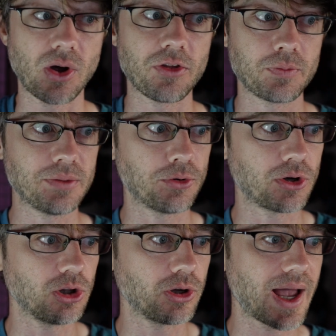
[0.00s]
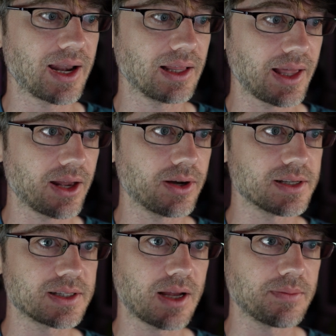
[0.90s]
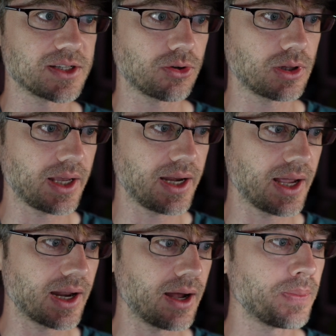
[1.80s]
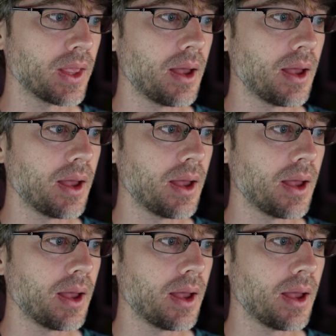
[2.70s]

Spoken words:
other people can look at it later. I'm still cleaning it up.